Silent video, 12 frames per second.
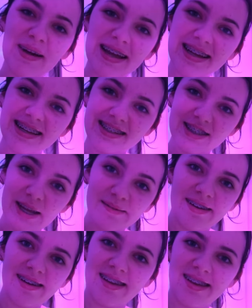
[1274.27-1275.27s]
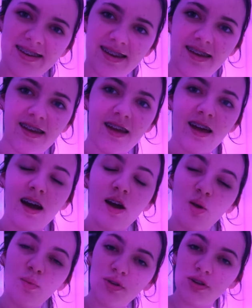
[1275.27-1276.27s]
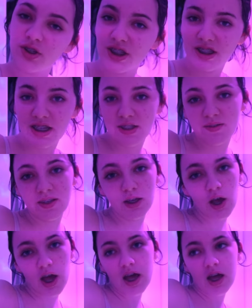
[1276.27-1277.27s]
My English ain't working today. I hope you enjoyed today's video,